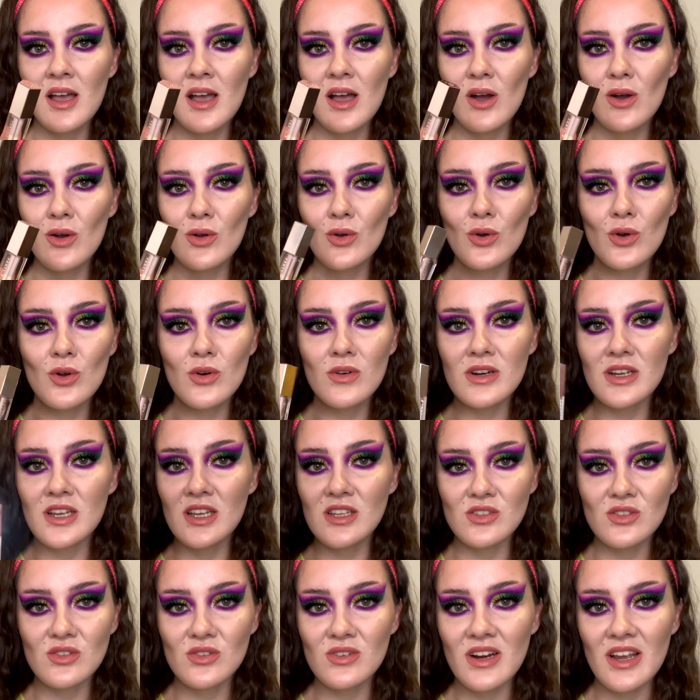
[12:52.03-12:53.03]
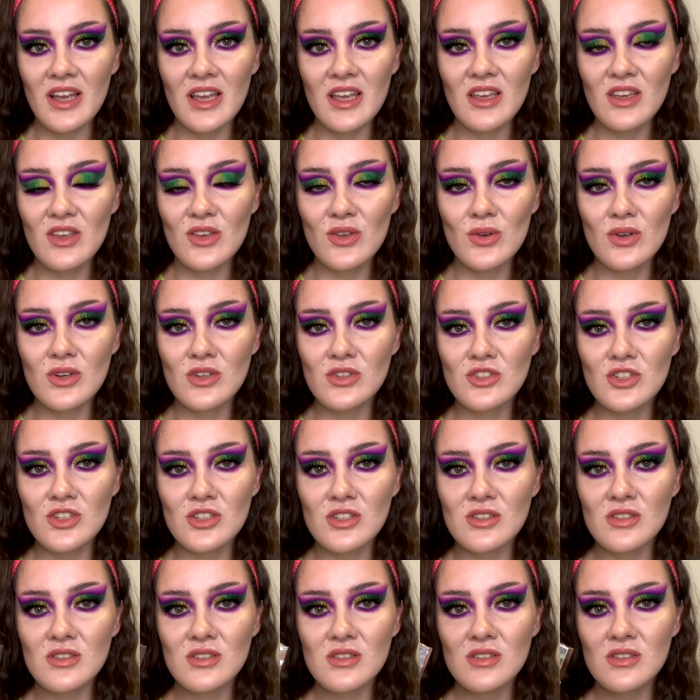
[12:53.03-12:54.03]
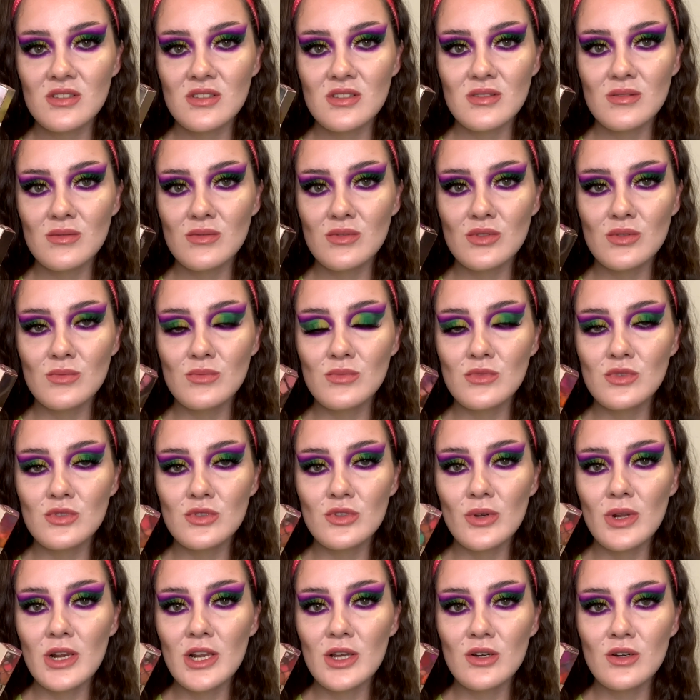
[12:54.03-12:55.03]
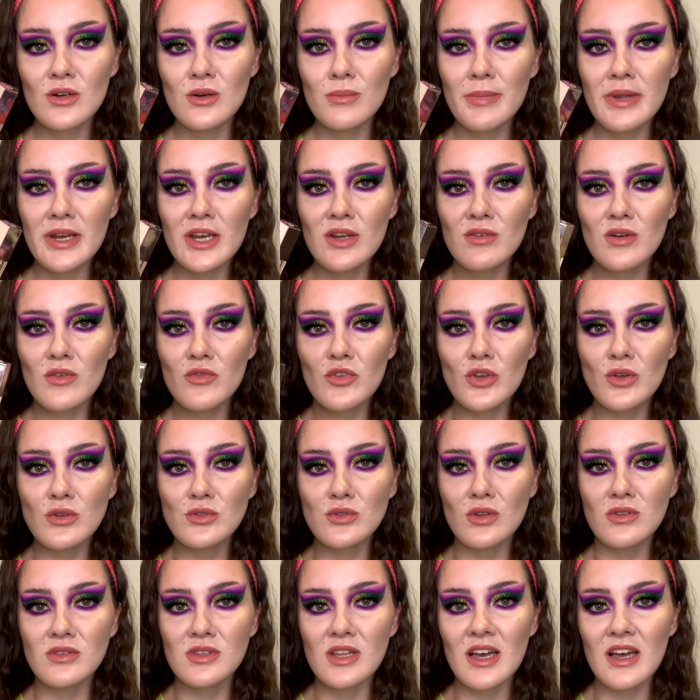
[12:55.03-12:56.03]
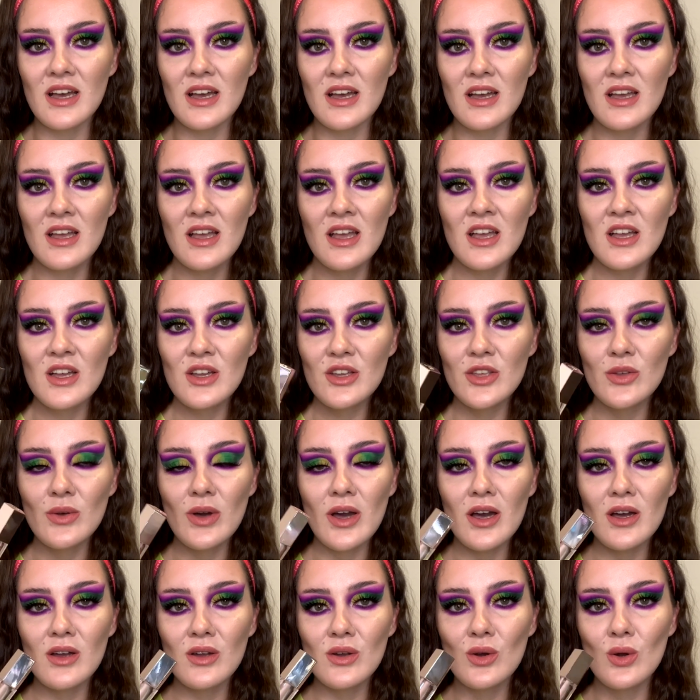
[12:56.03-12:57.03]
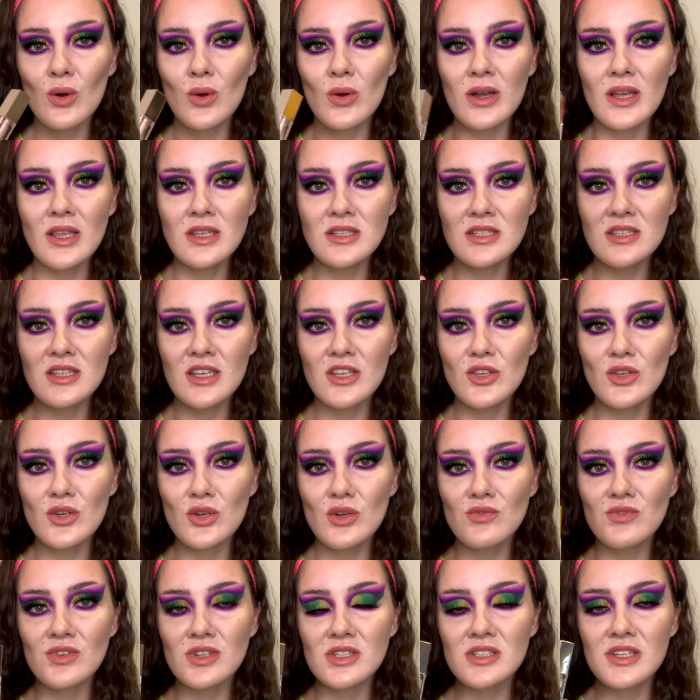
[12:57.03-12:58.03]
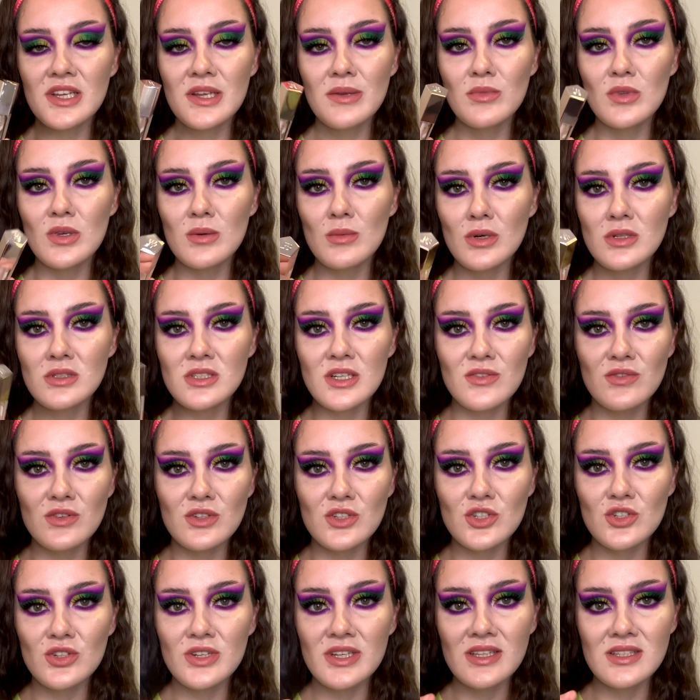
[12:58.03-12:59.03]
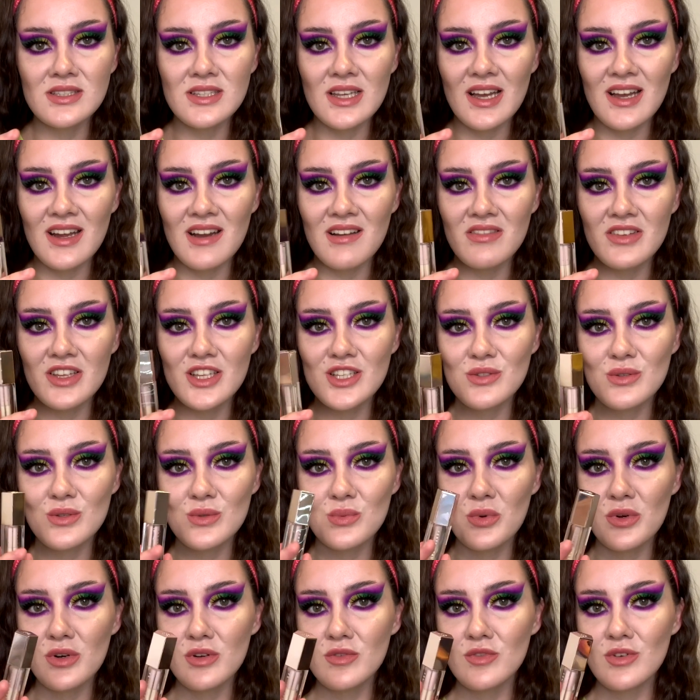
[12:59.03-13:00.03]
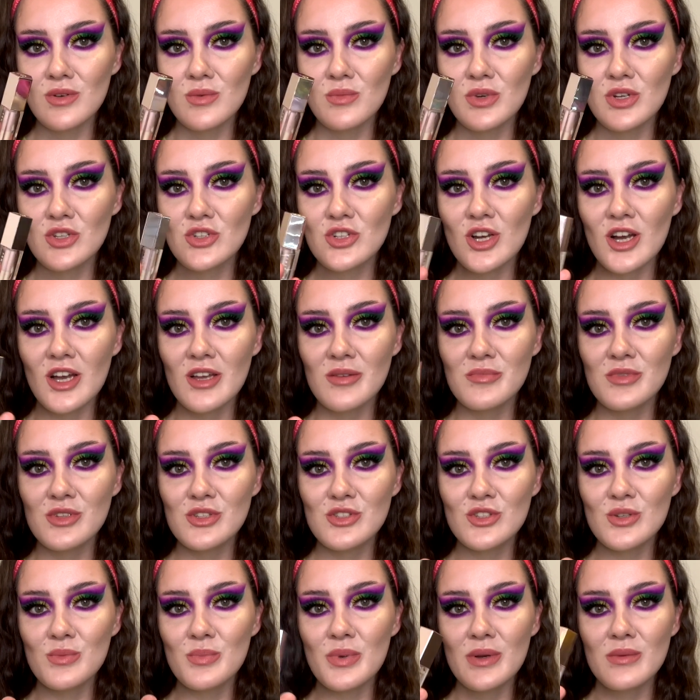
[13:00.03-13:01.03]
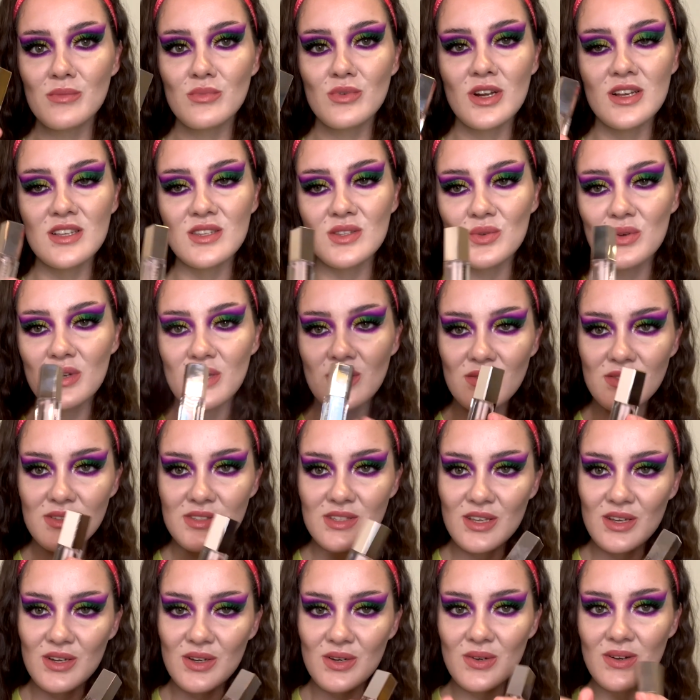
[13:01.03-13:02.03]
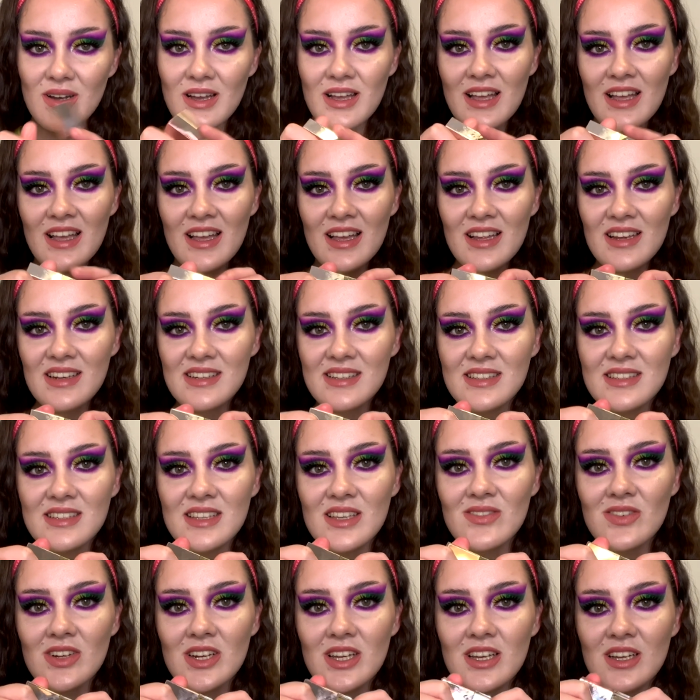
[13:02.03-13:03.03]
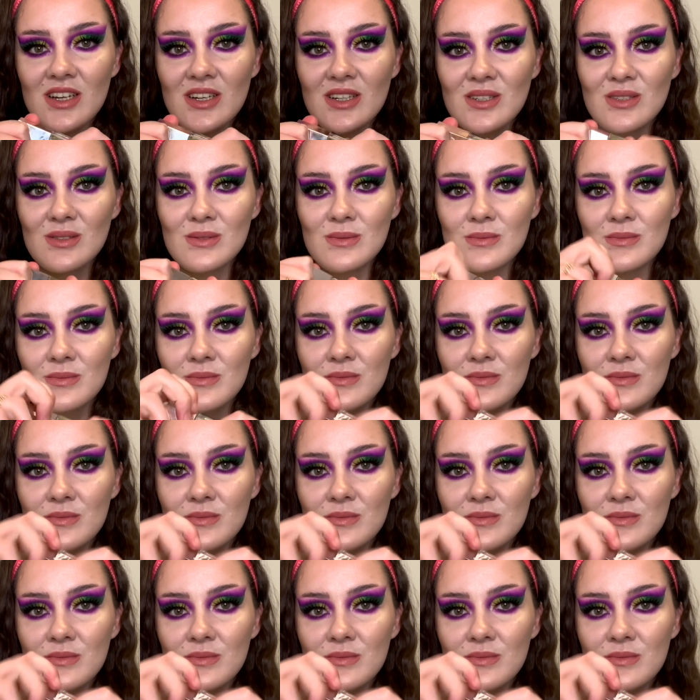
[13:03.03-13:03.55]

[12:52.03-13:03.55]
Agora is great, you can just do a little mini reviews on there, you earn coins and then you can redeem them on different treats, and this was one of them which I'm super impressed with, so let's give it a go.